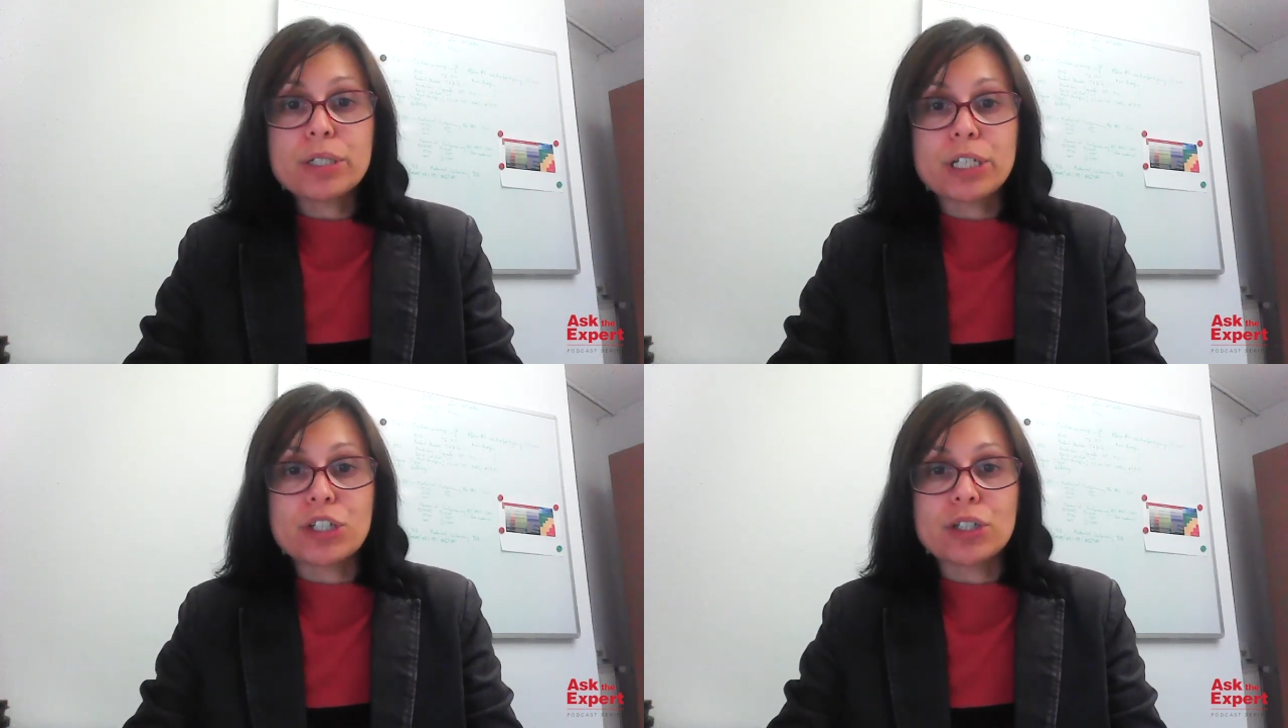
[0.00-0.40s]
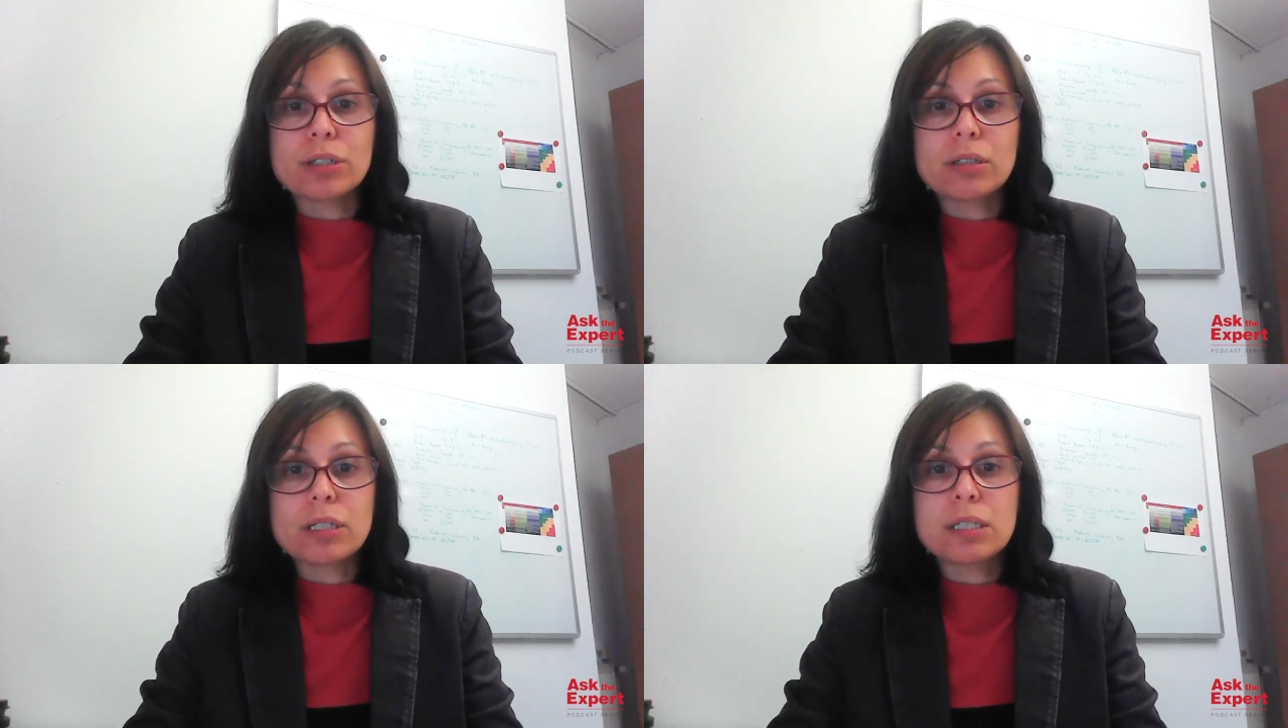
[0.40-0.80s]

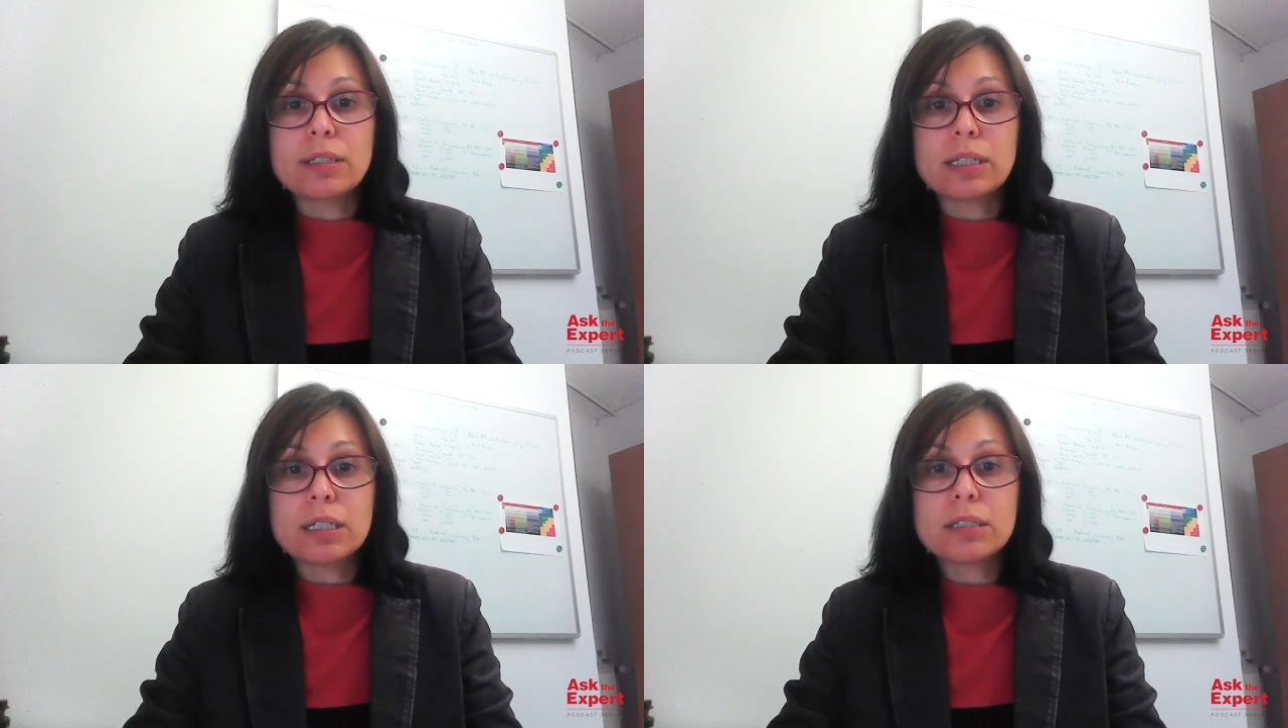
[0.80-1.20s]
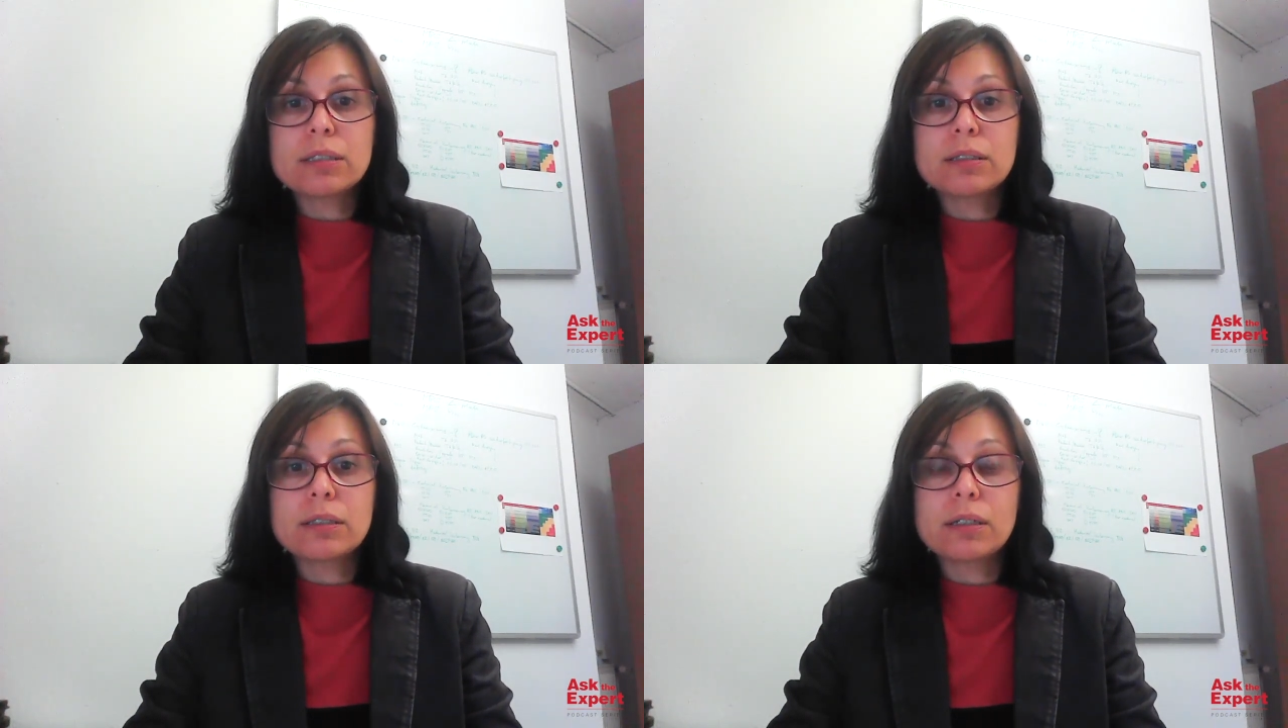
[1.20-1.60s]
protection is
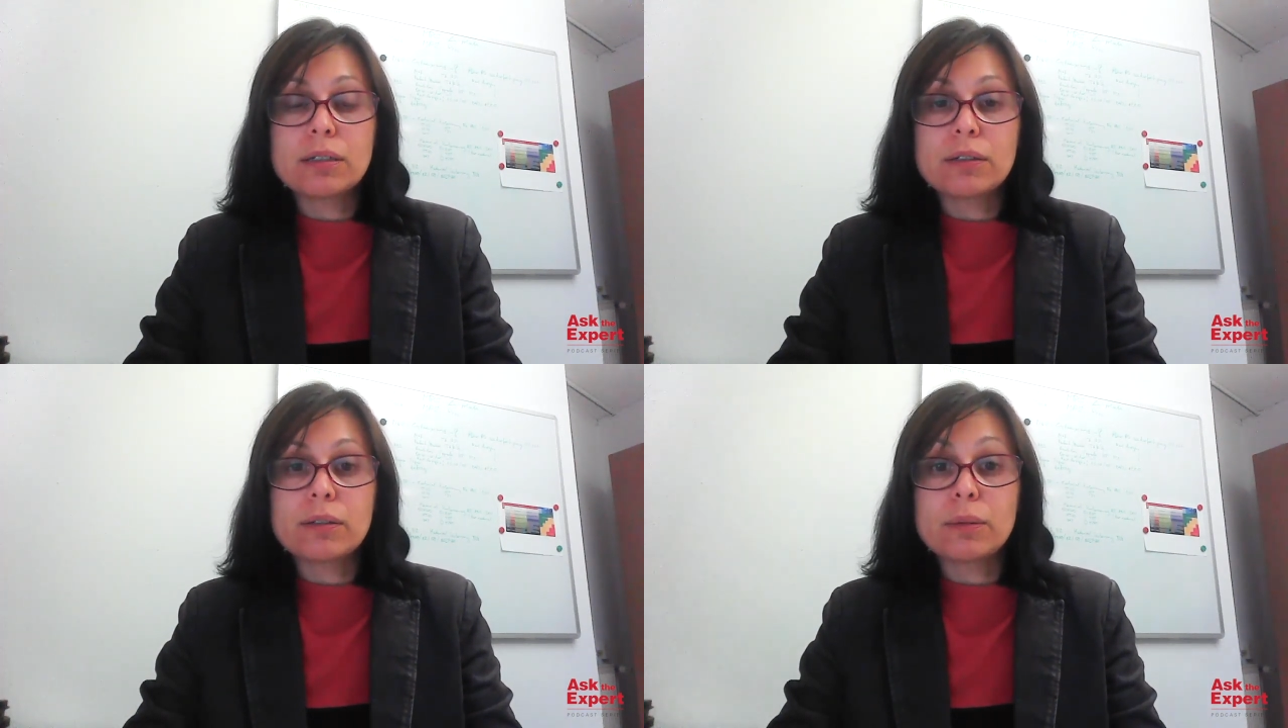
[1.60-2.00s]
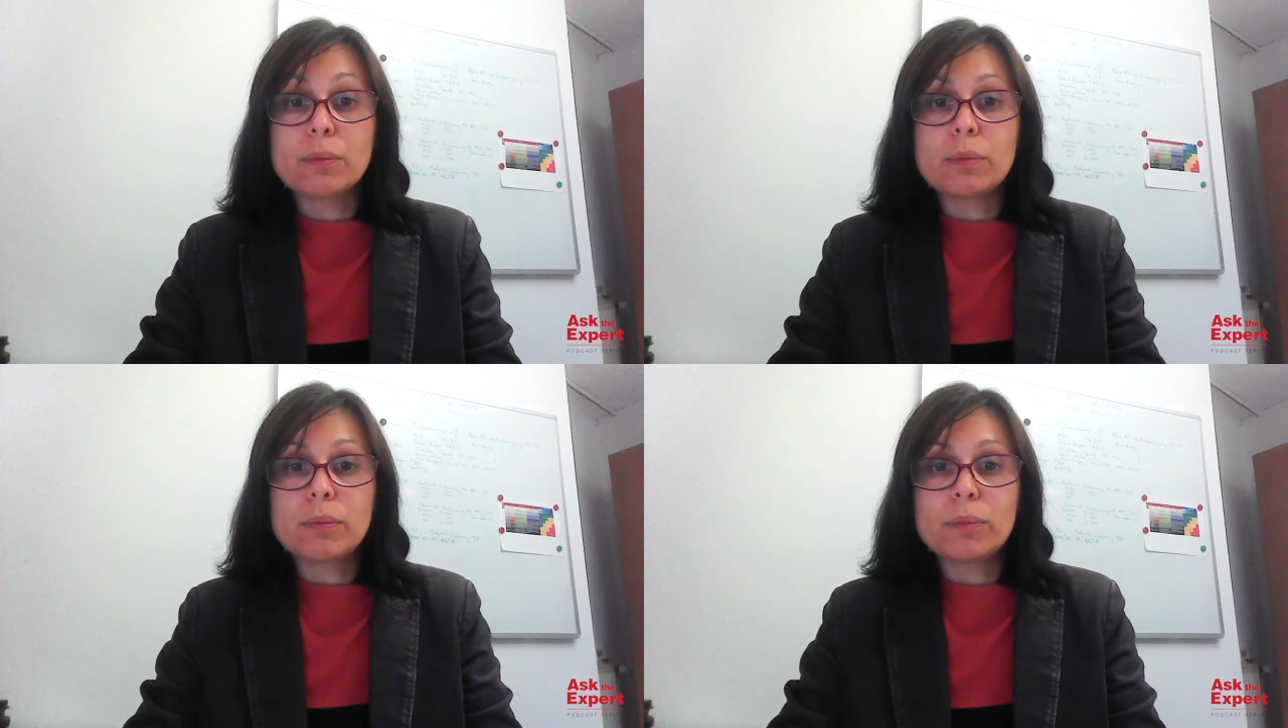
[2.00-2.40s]
another uh,